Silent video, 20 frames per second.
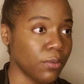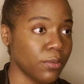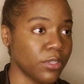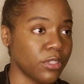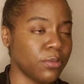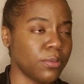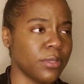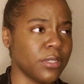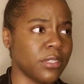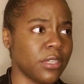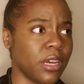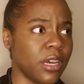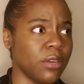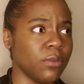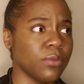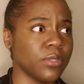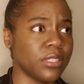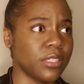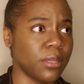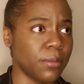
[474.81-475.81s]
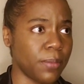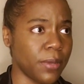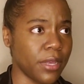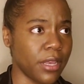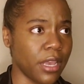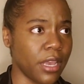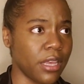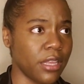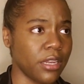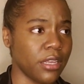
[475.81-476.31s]
which was
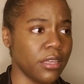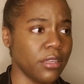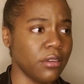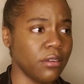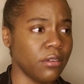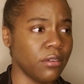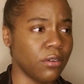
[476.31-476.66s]
unreciprocated,